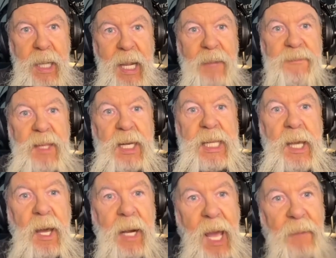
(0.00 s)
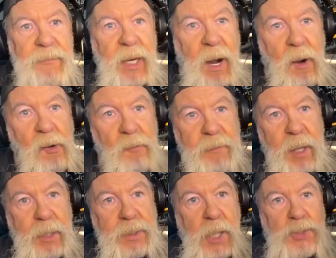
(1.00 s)
And then he got out. Then I heard
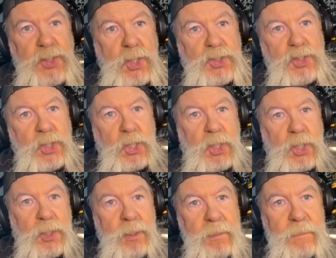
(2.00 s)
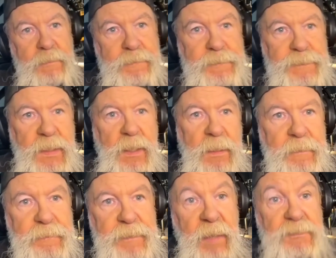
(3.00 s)
this. Ch-ch-ch. It
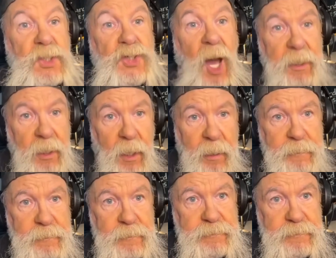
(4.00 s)
was a shotgun.